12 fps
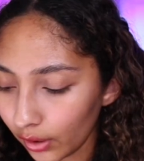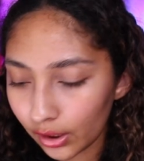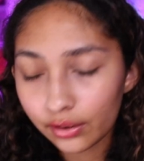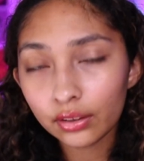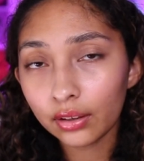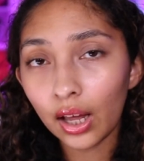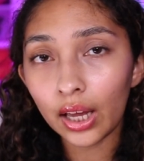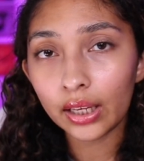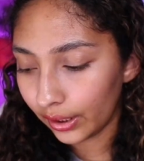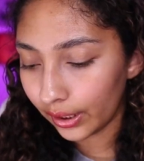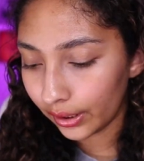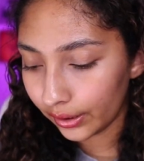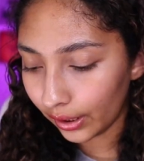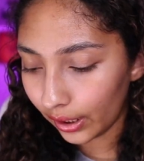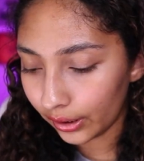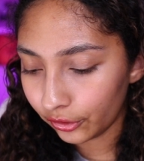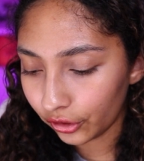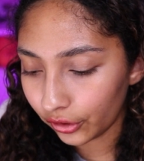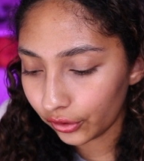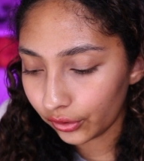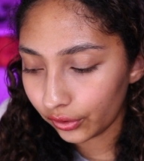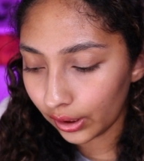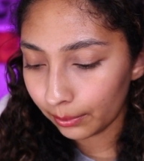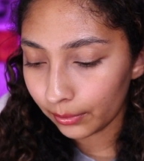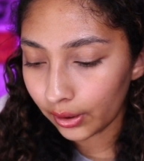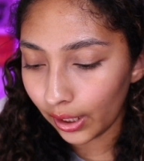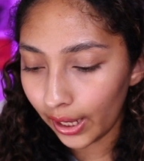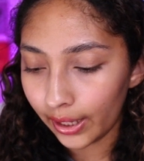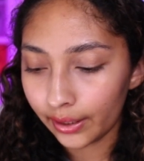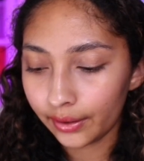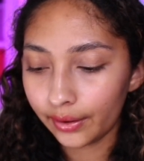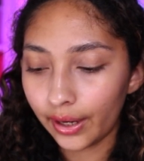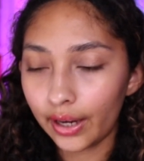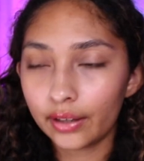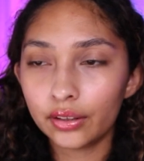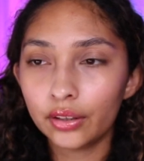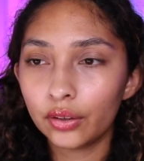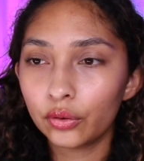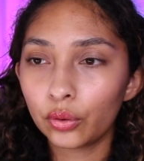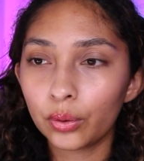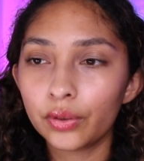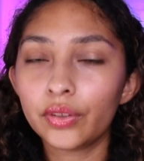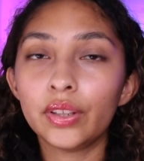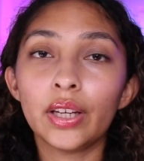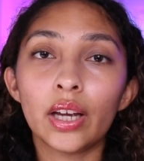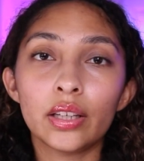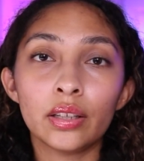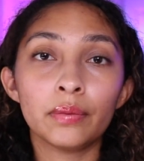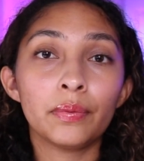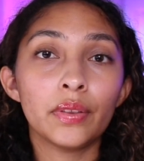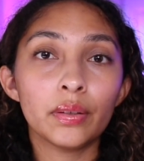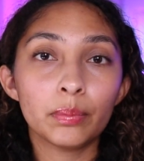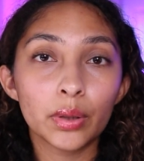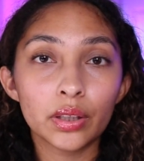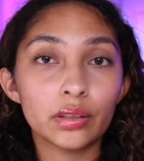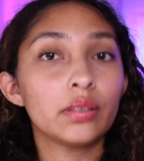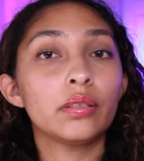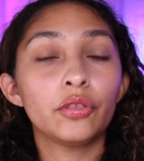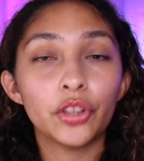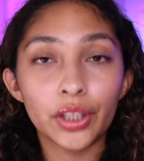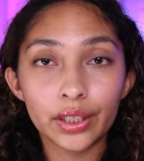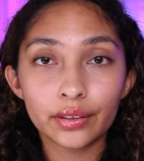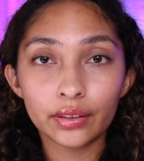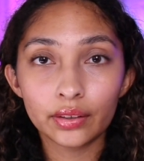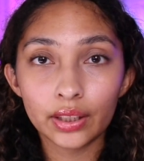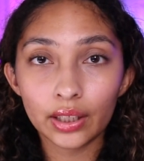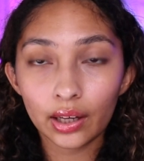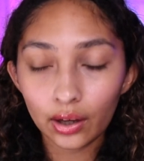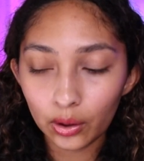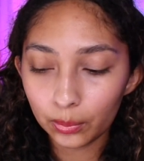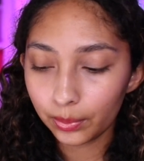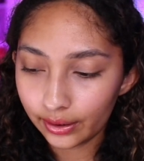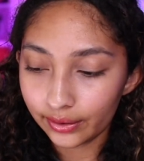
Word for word: It's a lot. And I just am glad that, you know, towards the end of the book, Jennette does get help.